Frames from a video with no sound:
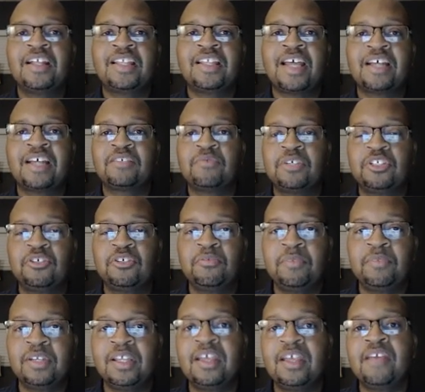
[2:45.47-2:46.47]
That's what you
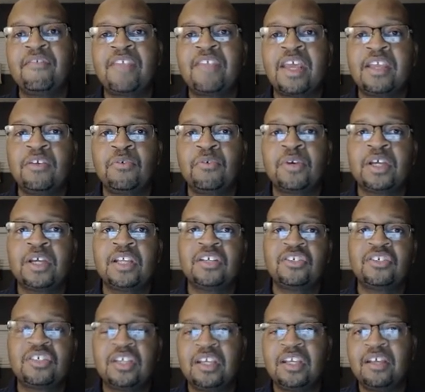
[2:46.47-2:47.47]
believed that you could
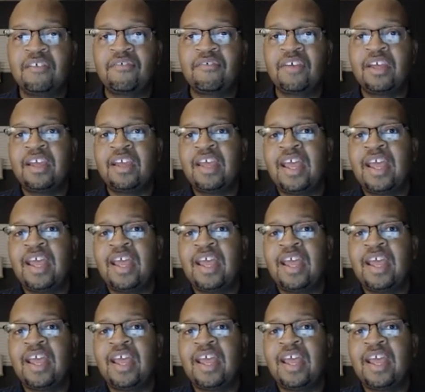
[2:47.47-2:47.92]
achieve,